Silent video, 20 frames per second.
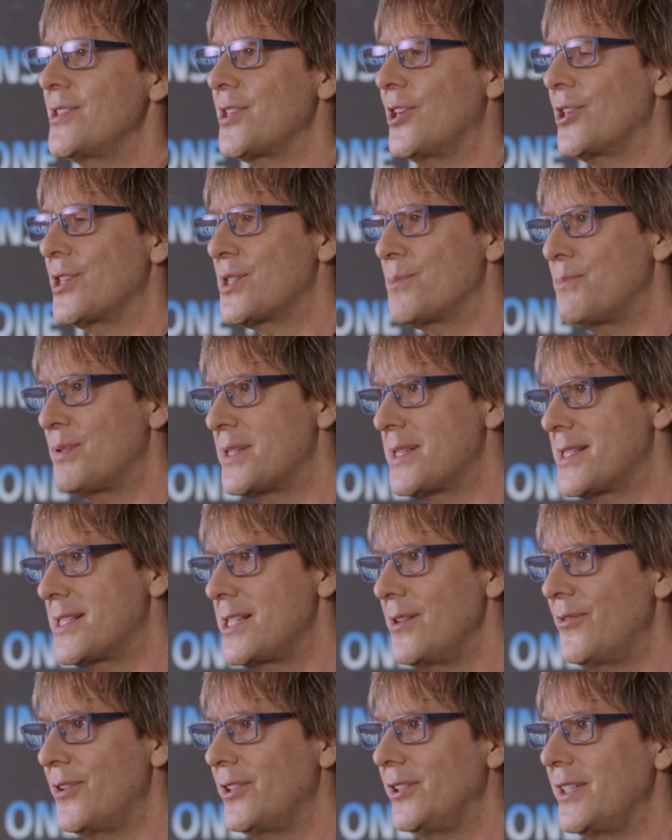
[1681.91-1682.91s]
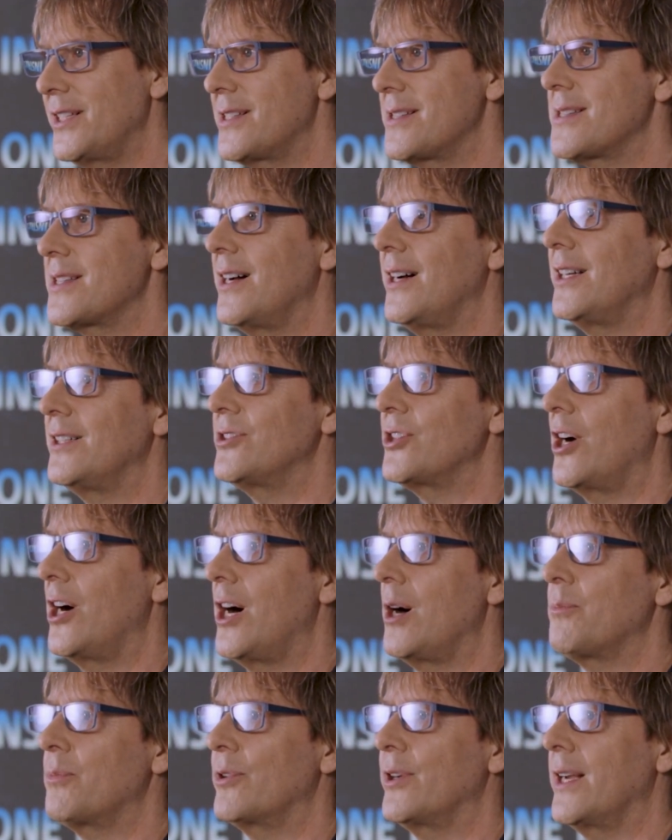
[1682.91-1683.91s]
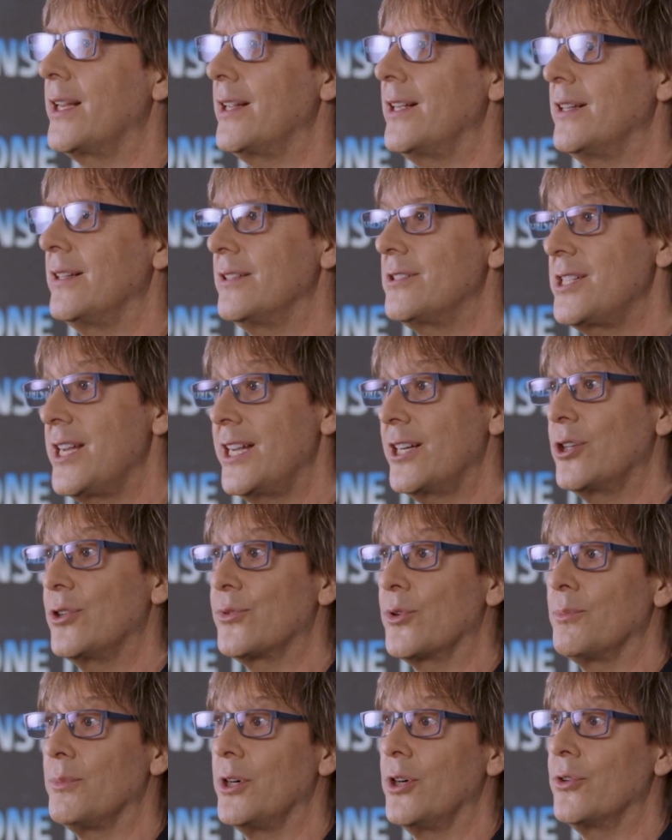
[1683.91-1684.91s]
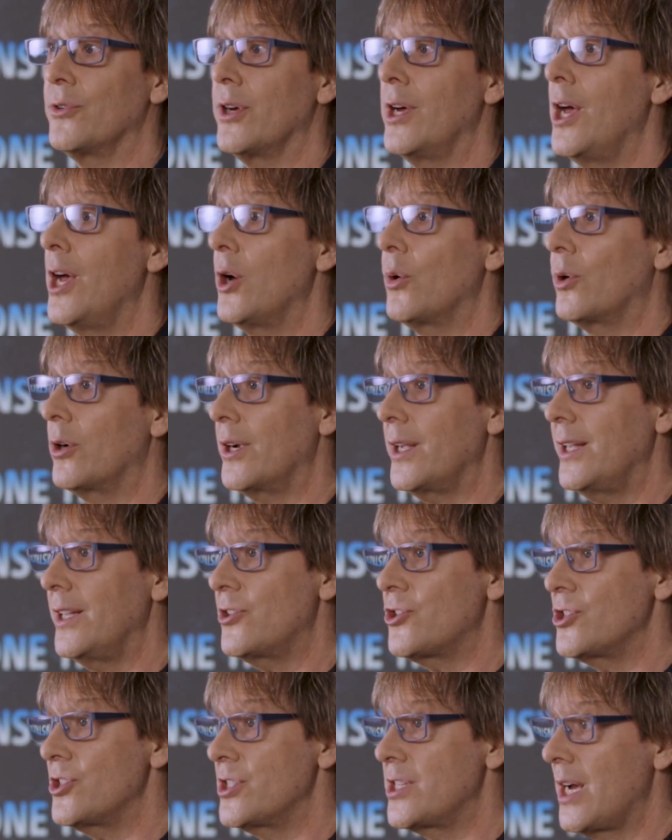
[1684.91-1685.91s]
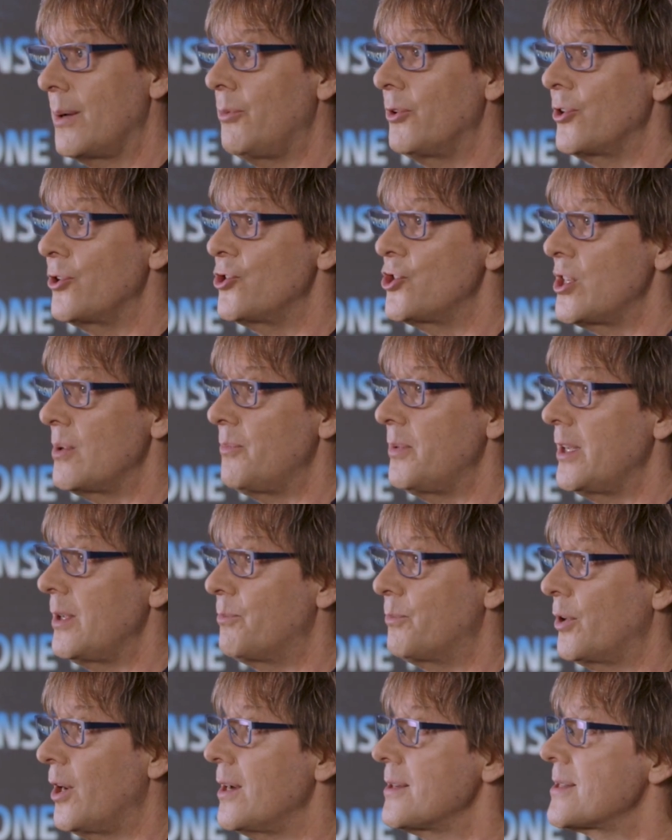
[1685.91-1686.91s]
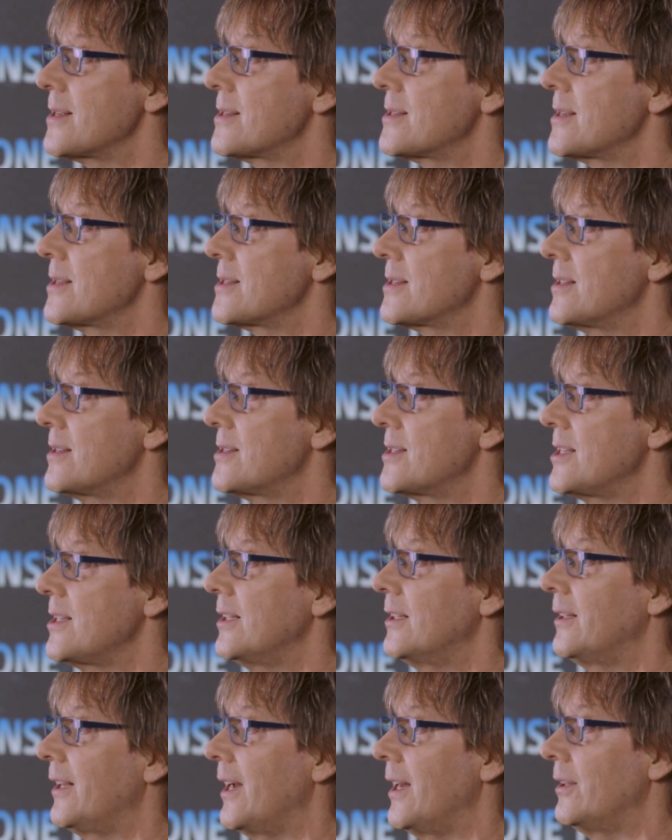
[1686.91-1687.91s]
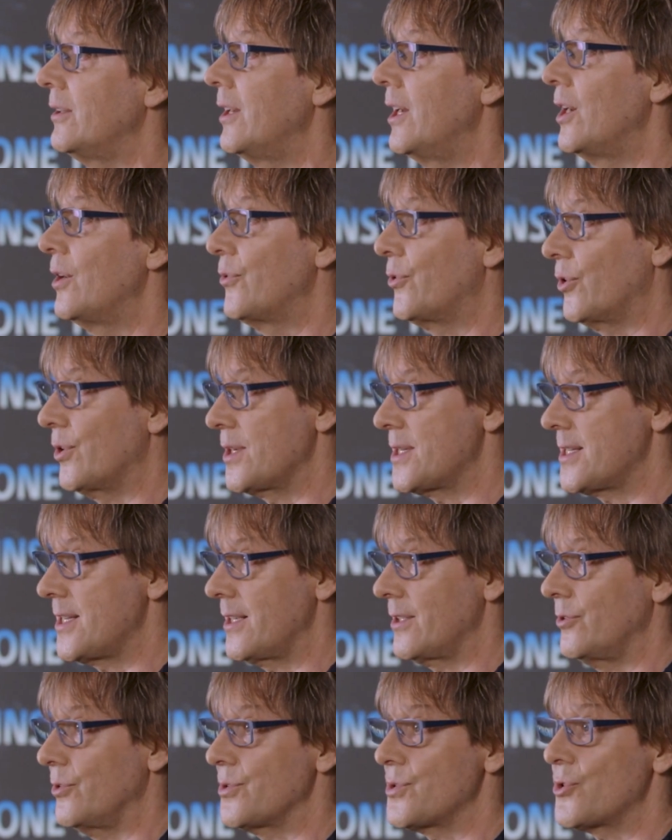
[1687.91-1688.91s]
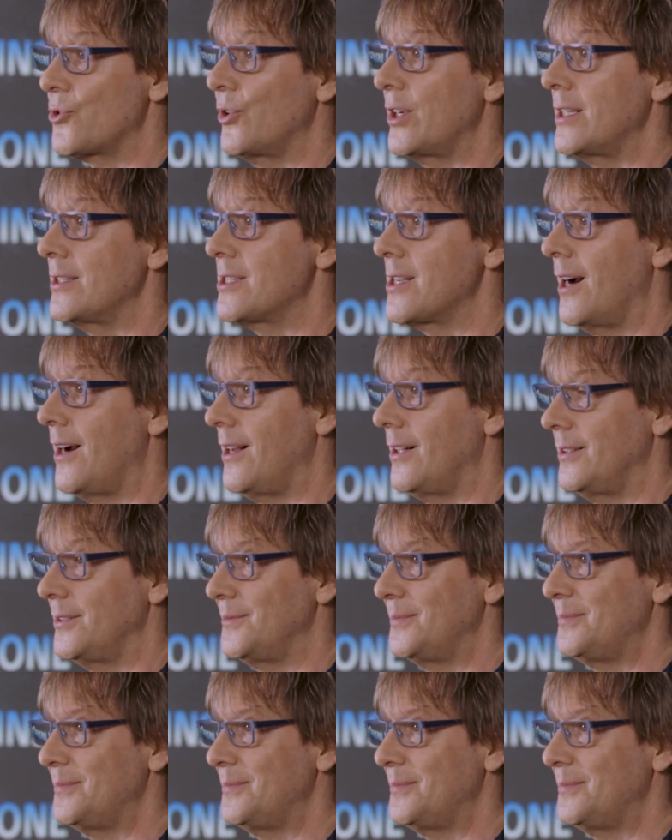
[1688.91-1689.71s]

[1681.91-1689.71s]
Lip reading: are specifically designed to operate in a takeover mode, where each WGP processes the CNN for a single screen tile.